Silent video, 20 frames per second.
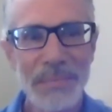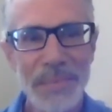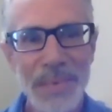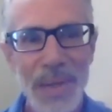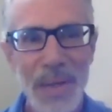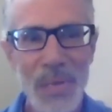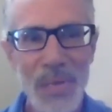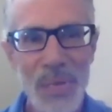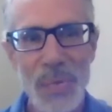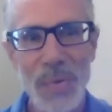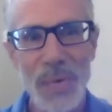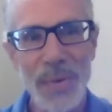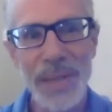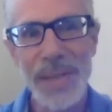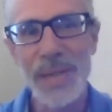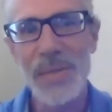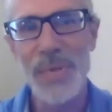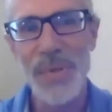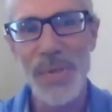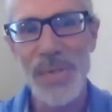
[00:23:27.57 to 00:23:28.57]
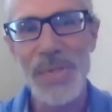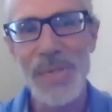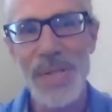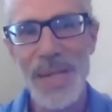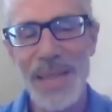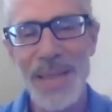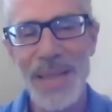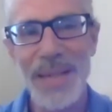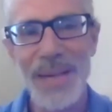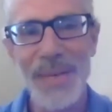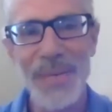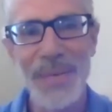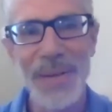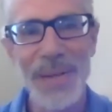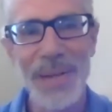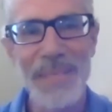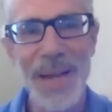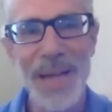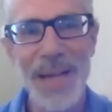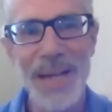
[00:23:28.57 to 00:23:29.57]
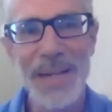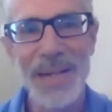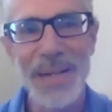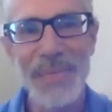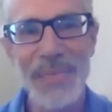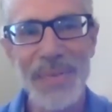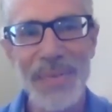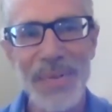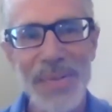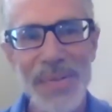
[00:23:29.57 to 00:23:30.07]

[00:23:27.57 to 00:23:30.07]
cultural interests, I think it really made a difference.